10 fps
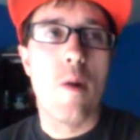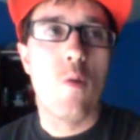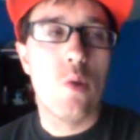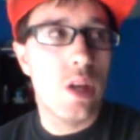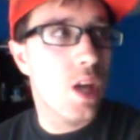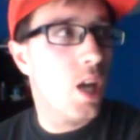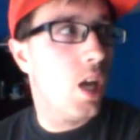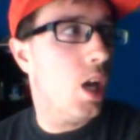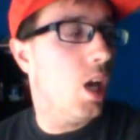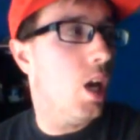We
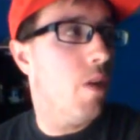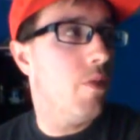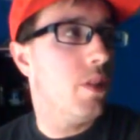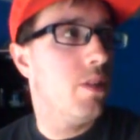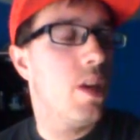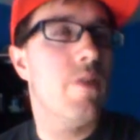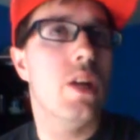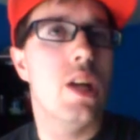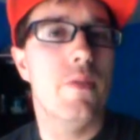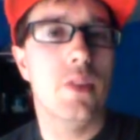have Seven
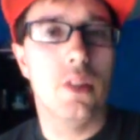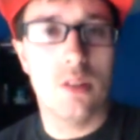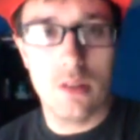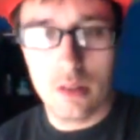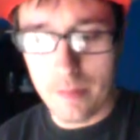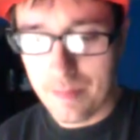Heaven Girl,